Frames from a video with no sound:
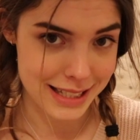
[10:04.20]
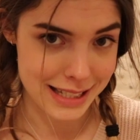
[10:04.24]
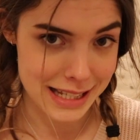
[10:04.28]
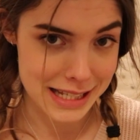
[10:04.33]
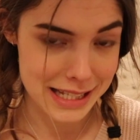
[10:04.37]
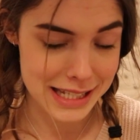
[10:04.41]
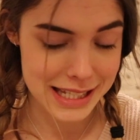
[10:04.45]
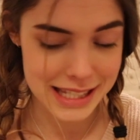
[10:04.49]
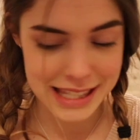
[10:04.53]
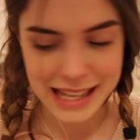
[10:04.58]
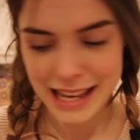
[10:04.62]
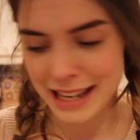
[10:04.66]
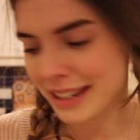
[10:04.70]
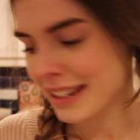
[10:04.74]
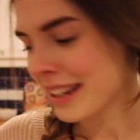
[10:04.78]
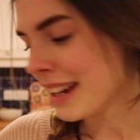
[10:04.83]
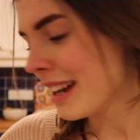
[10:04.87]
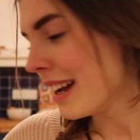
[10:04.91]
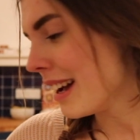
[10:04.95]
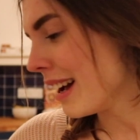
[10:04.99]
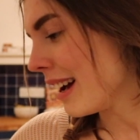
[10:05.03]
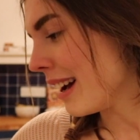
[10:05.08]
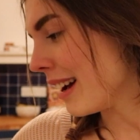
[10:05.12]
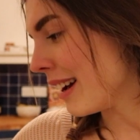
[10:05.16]
since then.
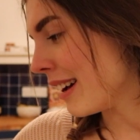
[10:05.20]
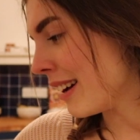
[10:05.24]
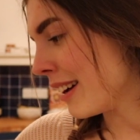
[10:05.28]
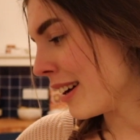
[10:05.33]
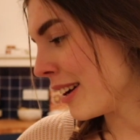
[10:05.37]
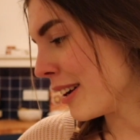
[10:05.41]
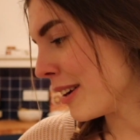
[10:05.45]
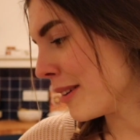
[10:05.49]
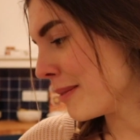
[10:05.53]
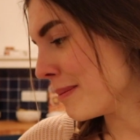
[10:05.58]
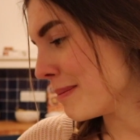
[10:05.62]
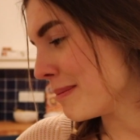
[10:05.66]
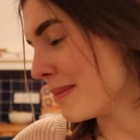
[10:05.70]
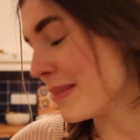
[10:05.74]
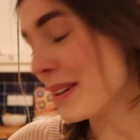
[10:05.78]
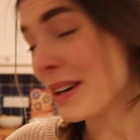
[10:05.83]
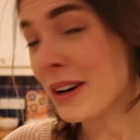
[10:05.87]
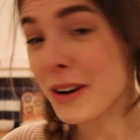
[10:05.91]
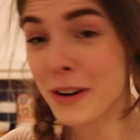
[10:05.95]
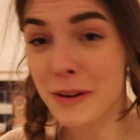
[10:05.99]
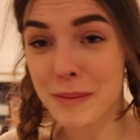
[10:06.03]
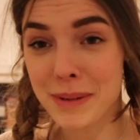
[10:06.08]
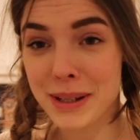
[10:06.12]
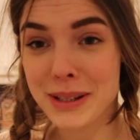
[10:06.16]

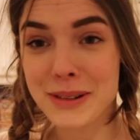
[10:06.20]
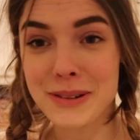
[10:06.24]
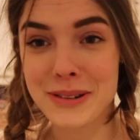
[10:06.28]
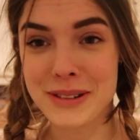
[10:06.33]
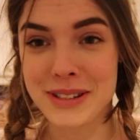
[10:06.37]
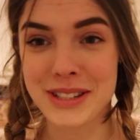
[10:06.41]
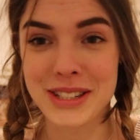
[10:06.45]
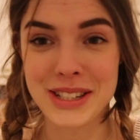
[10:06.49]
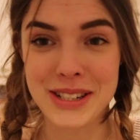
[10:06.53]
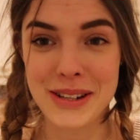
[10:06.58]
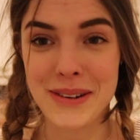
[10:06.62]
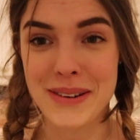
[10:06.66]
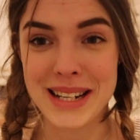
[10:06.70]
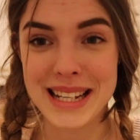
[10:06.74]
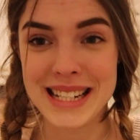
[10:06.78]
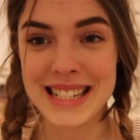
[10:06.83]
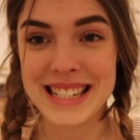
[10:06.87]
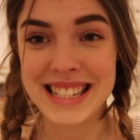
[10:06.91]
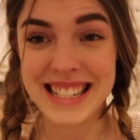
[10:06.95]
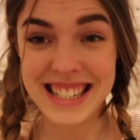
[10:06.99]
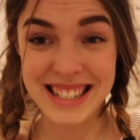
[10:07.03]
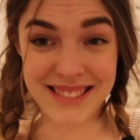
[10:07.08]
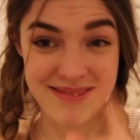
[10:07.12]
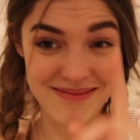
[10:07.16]
Oh my God, do you know what I
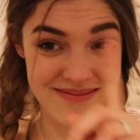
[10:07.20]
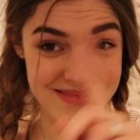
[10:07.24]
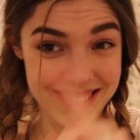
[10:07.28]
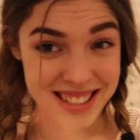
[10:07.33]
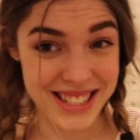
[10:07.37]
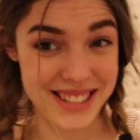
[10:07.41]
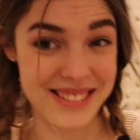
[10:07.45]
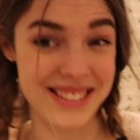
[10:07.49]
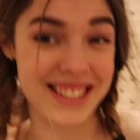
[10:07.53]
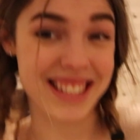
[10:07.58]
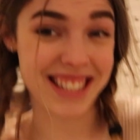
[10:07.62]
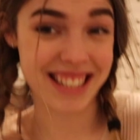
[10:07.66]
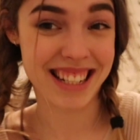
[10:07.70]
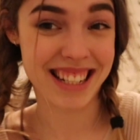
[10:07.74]
did? Do you know what I